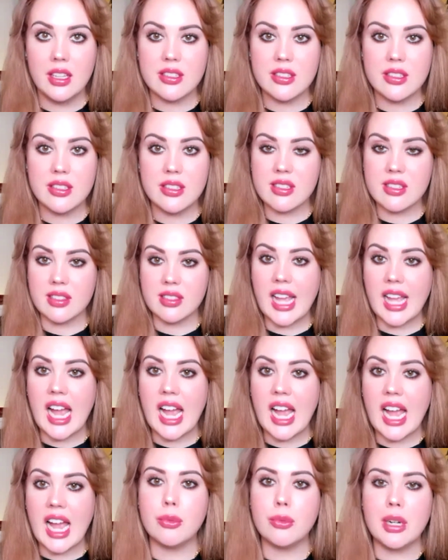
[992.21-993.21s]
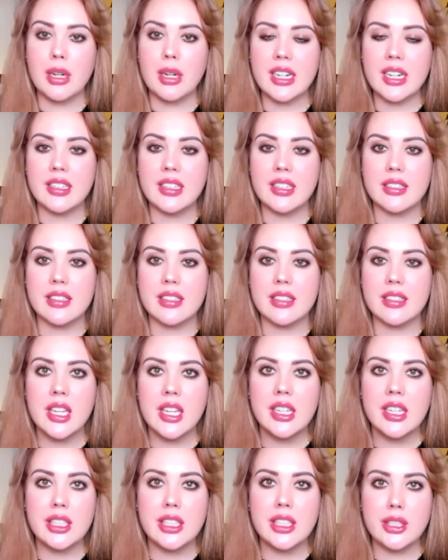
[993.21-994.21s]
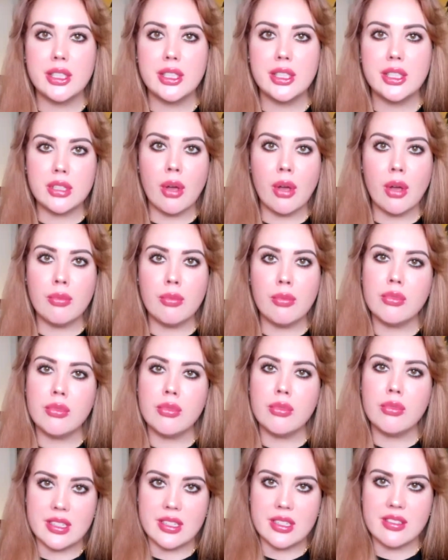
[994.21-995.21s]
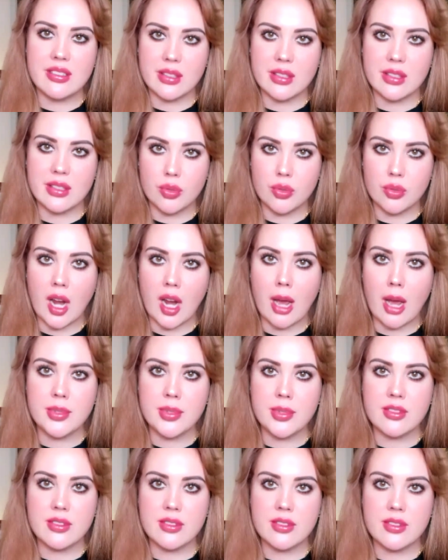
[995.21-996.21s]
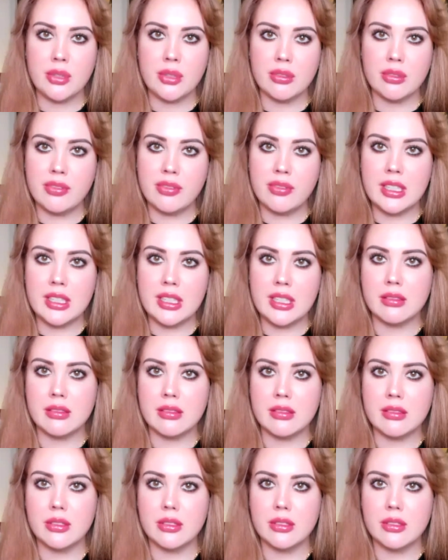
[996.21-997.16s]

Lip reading: So, this lack of awareness, you don't notice the drops that you feel